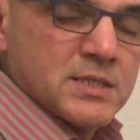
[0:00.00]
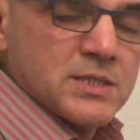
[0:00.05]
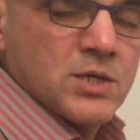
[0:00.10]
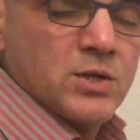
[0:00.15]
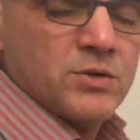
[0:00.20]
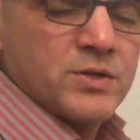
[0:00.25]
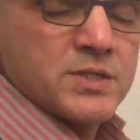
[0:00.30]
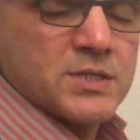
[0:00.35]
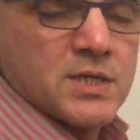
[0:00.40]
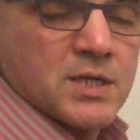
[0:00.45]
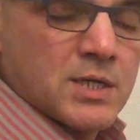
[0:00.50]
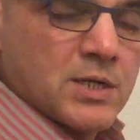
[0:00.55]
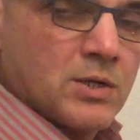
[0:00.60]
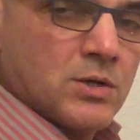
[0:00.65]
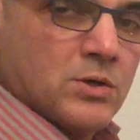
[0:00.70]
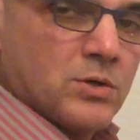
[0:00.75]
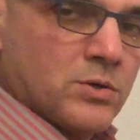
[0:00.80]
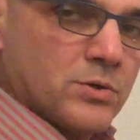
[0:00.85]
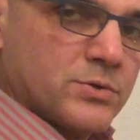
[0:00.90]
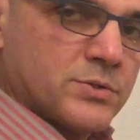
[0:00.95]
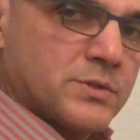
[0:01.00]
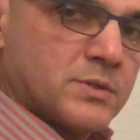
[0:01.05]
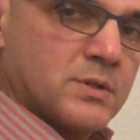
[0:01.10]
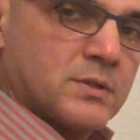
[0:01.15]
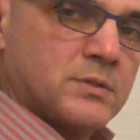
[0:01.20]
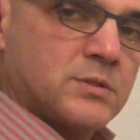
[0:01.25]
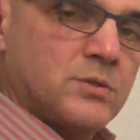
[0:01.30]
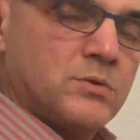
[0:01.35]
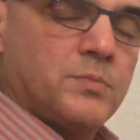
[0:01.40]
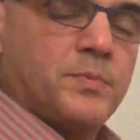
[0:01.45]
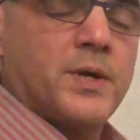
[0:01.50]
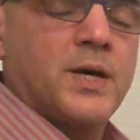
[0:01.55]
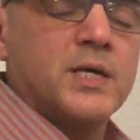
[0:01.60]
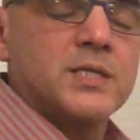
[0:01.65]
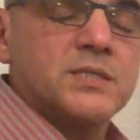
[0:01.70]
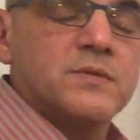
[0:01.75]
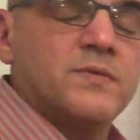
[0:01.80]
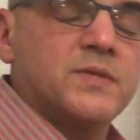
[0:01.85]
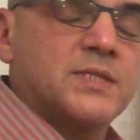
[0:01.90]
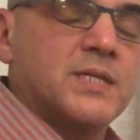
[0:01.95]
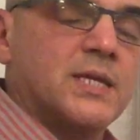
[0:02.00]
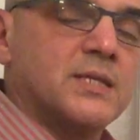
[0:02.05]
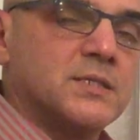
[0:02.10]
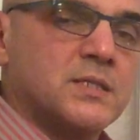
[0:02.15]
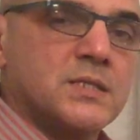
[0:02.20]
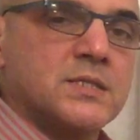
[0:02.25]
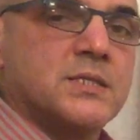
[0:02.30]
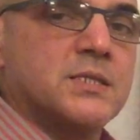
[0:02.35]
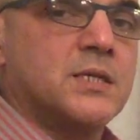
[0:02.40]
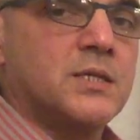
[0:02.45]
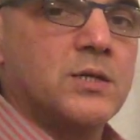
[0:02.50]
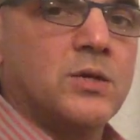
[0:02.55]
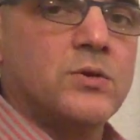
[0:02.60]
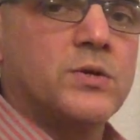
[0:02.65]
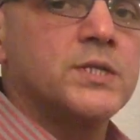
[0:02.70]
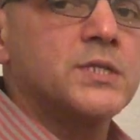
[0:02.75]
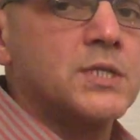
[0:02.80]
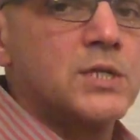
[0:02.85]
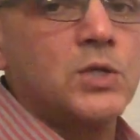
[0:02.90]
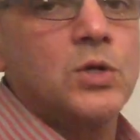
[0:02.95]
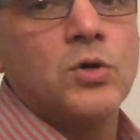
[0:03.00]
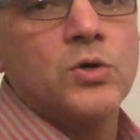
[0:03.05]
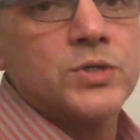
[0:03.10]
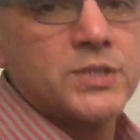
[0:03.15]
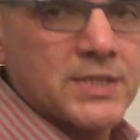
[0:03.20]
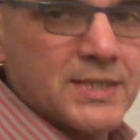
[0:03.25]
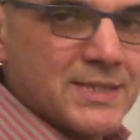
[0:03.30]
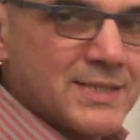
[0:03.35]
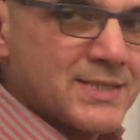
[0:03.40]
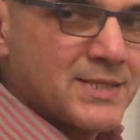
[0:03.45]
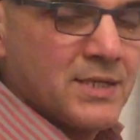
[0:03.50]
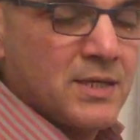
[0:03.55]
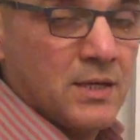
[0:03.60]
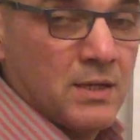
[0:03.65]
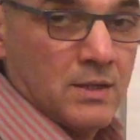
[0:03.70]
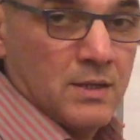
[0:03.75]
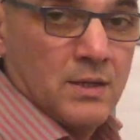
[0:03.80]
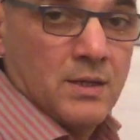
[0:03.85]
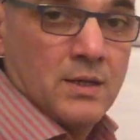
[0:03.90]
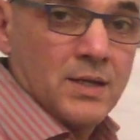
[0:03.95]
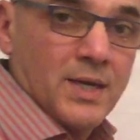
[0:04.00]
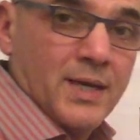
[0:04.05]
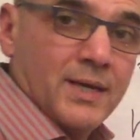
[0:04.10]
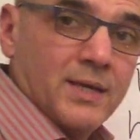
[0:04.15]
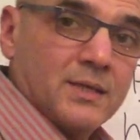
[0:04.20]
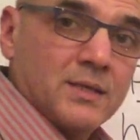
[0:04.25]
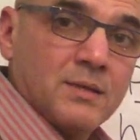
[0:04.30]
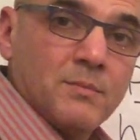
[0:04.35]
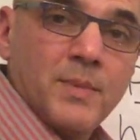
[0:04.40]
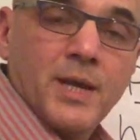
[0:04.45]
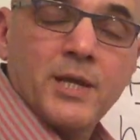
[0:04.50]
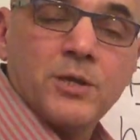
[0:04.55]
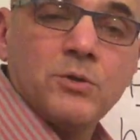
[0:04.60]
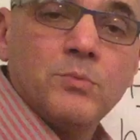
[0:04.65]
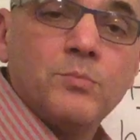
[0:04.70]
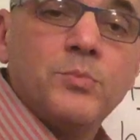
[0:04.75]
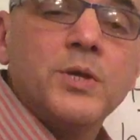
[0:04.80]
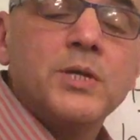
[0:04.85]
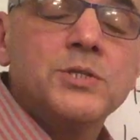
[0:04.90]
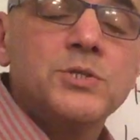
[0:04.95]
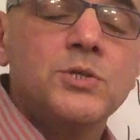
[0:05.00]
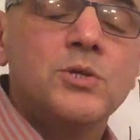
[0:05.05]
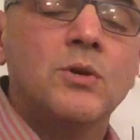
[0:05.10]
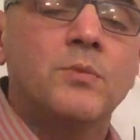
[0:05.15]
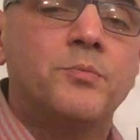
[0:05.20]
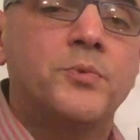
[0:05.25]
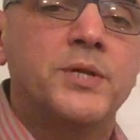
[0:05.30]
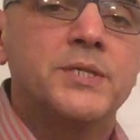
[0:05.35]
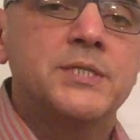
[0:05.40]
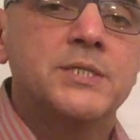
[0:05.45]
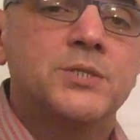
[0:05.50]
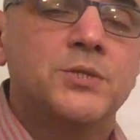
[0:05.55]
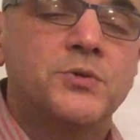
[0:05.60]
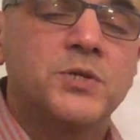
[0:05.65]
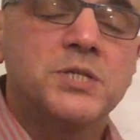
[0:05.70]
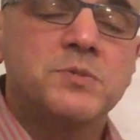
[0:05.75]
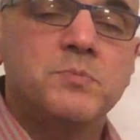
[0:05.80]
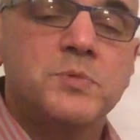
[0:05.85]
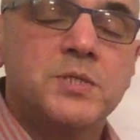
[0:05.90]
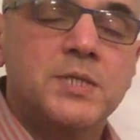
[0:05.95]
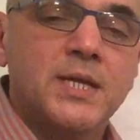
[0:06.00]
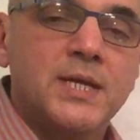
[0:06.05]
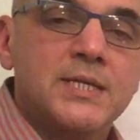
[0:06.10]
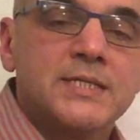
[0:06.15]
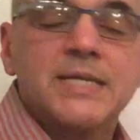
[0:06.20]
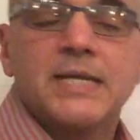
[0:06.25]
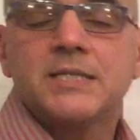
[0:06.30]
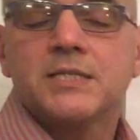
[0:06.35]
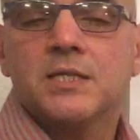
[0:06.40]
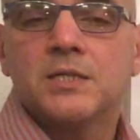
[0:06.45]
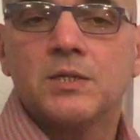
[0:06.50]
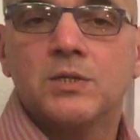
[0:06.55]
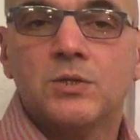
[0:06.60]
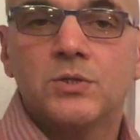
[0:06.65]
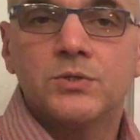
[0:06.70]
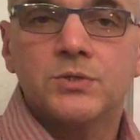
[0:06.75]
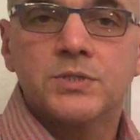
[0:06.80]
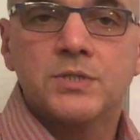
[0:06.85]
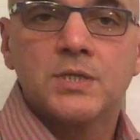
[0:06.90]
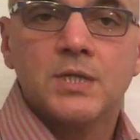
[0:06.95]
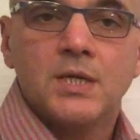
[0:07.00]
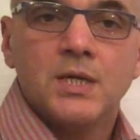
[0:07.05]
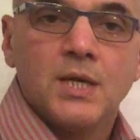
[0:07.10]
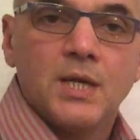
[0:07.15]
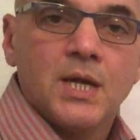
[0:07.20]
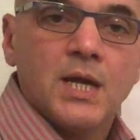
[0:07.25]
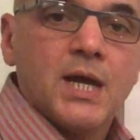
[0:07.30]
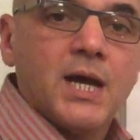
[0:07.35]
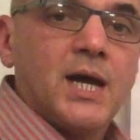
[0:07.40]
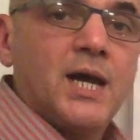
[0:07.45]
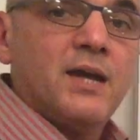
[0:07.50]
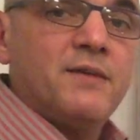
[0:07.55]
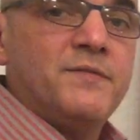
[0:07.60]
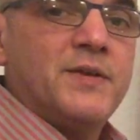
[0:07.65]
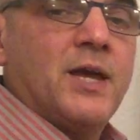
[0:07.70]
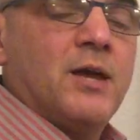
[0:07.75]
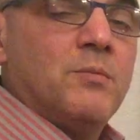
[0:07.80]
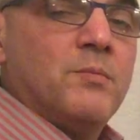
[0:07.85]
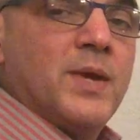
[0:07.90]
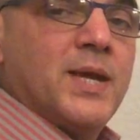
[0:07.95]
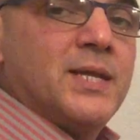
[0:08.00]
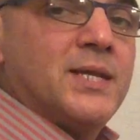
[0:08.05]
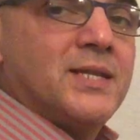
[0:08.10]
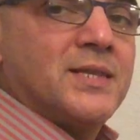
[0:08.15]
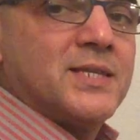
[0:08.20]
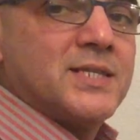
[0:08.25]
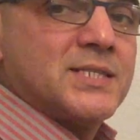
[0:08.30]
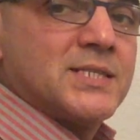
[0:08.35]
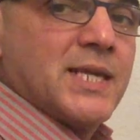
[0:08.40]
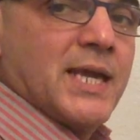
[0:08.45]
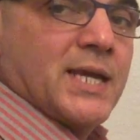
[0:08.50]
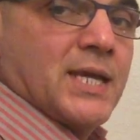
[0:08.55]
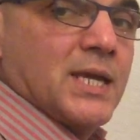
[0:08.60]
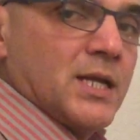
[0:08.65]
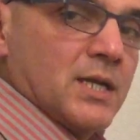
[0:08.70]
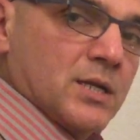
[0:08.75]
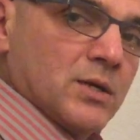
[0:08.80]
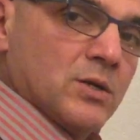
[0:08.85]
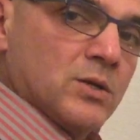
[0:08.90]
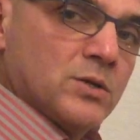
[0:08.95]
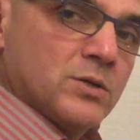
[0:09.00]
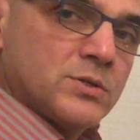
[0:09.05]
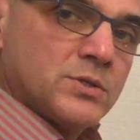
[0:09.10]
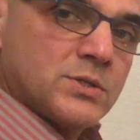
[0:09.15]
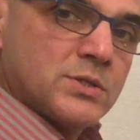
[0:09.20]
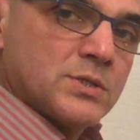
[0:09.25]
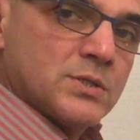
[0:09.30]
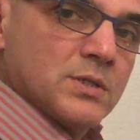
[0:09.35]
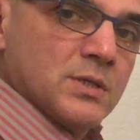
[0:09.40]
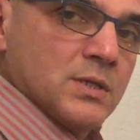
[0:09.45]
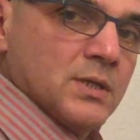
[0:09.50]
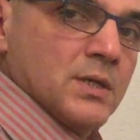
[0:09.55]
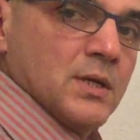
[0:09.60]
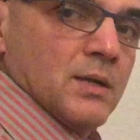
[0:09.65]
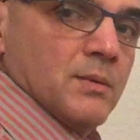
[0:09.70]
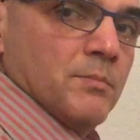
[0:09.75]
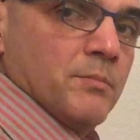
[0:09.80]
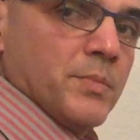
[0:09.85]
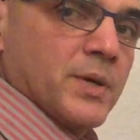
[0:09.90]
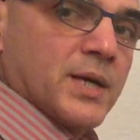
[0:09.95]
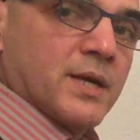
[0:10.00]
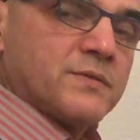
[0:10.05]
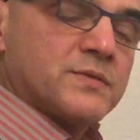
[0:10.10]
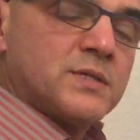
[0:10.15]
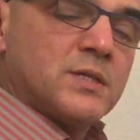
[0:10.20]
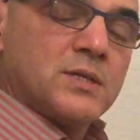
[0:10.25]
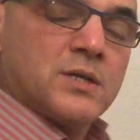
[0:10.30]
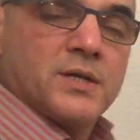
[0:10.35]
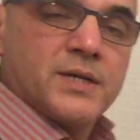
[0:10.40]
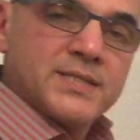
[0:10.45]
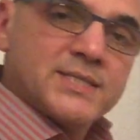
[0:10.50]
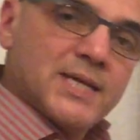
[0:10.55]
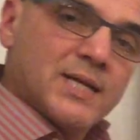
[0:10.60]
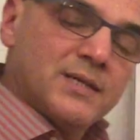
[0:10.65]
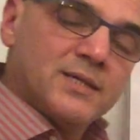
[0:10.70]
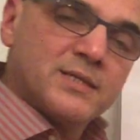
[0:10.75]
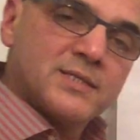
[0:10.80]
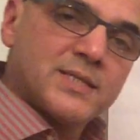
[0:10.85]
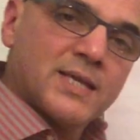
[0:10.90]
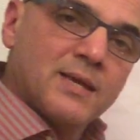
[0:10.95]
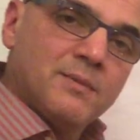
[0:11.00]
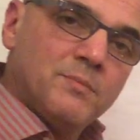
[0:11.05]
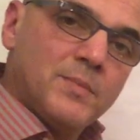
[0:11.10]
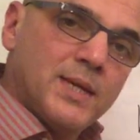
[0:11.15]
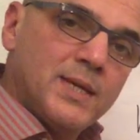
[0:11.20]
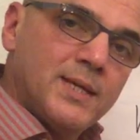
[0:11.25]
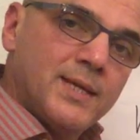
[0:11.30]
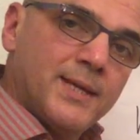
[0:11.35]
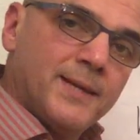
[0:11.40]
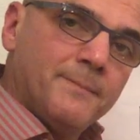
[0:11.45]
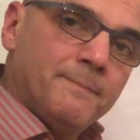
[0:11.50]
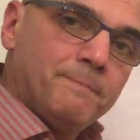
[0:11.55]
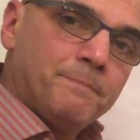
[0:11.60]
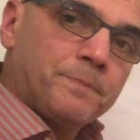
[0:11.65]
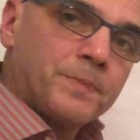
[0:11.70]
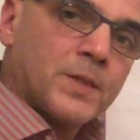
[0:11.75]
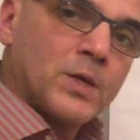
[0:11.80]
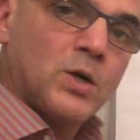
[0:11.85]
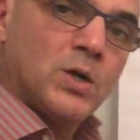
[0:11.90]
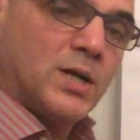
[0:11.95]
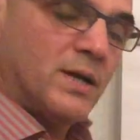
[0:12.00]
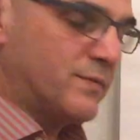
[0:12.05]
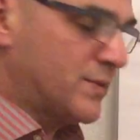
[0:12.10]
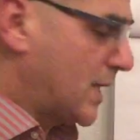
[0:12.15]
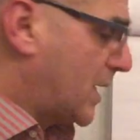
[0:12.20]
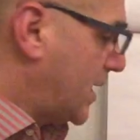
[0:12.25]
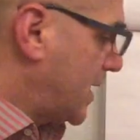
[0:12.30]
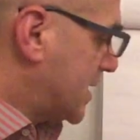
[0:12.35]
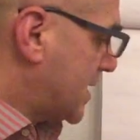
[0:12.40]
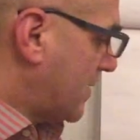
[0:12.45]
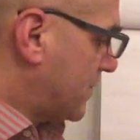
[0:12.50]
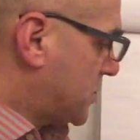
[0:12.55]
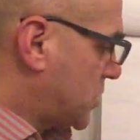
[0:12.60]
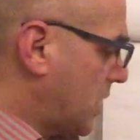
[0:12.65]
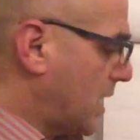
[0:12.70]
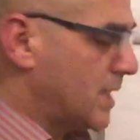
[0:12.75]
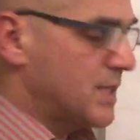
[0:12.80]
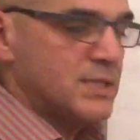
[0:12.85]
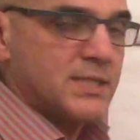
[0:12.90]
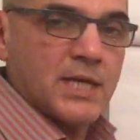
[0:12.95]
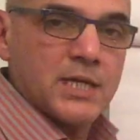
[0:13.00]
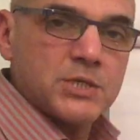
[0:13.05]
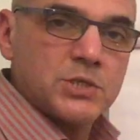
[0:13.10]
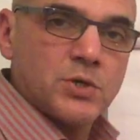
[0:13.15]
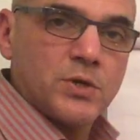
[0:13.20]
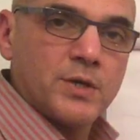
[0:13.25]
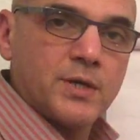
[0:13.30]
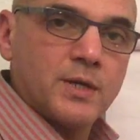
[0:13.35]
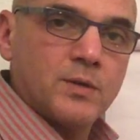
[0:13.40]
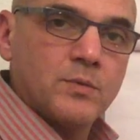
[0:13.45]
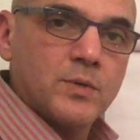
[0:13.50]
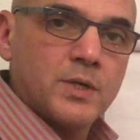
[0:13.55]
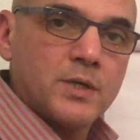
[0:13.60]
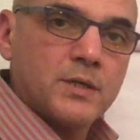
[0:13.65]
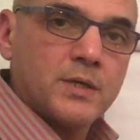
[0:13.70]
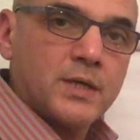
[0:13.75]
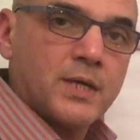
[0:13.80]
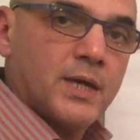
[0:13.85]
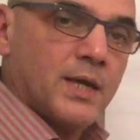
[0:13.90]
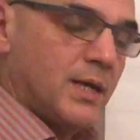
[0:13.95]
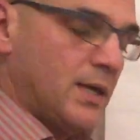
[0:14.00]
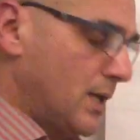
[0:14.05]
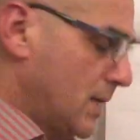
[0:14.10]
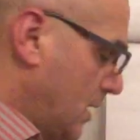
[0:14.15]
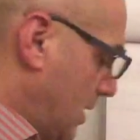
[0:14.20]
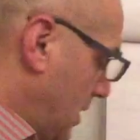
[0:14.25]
It's known as a clause. The two parts of the sentences are known as clauses. Like the man who brings you your presents on Christmas Day, Santa Claus. I've now made it the second clause, but I've still got exactly the same meaning. All I've done is I've changed that joining word, okay?